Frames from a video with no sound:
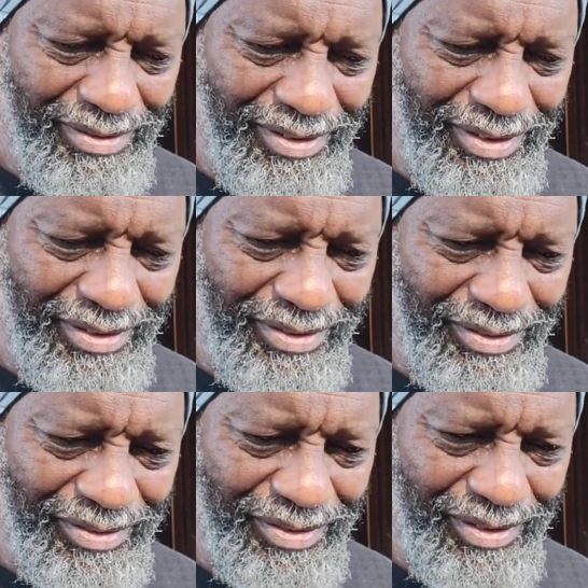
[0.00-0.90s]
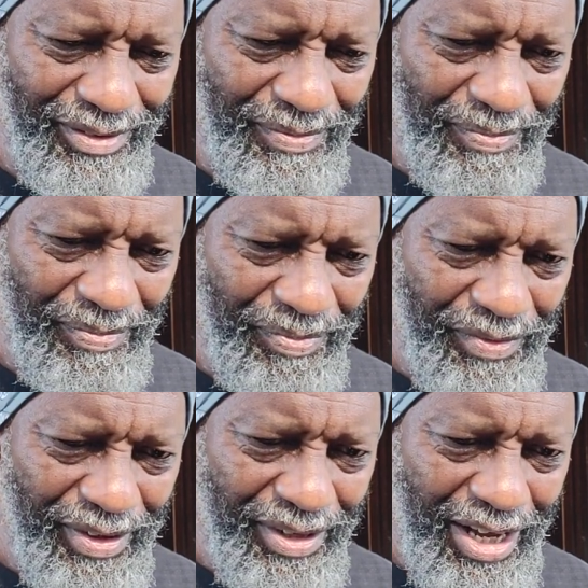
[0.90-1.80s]
uh,
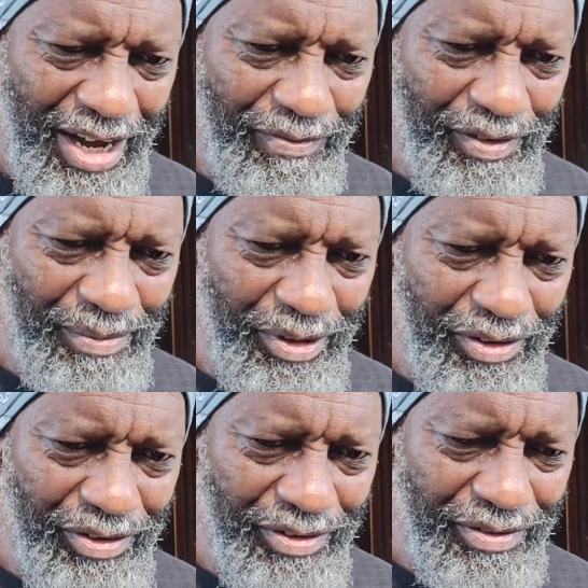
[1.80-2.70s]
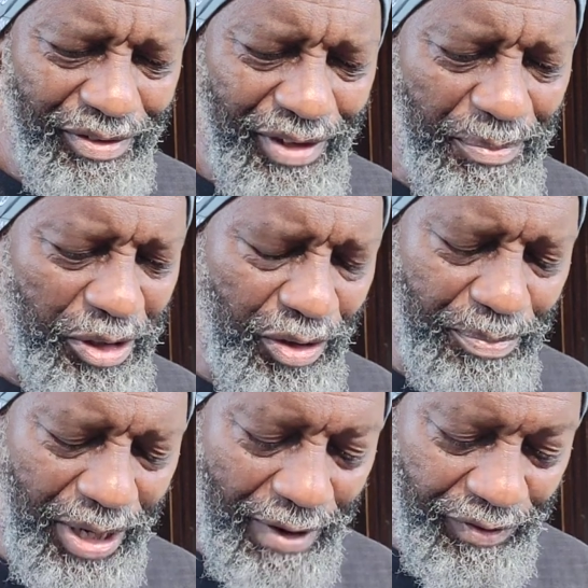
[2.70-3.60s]
after image. I'm just going
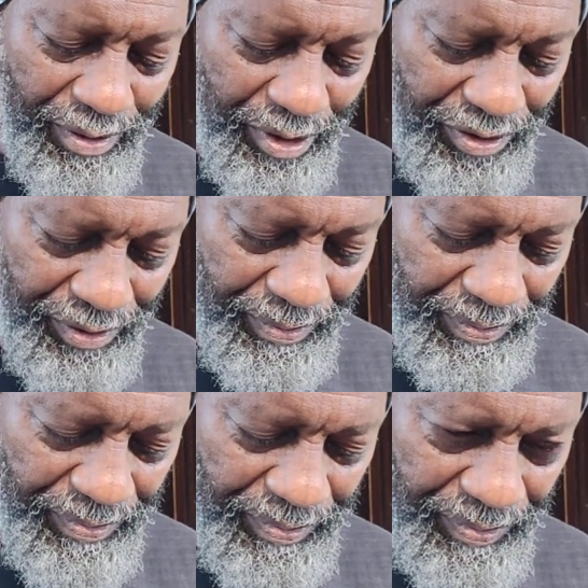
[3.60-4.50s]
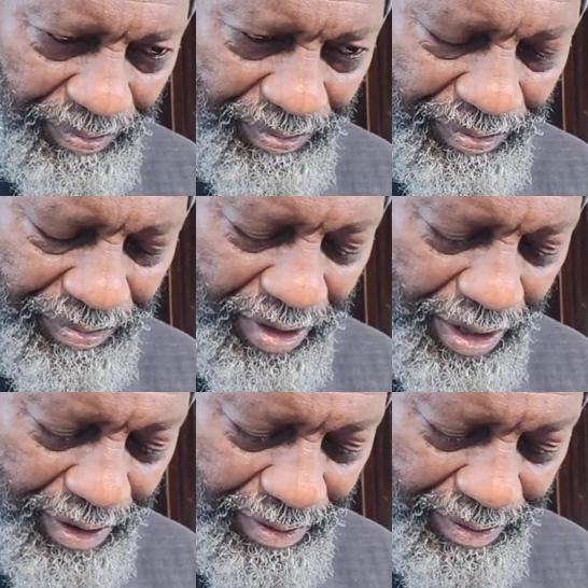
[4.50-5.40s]
to put after image. Yeah.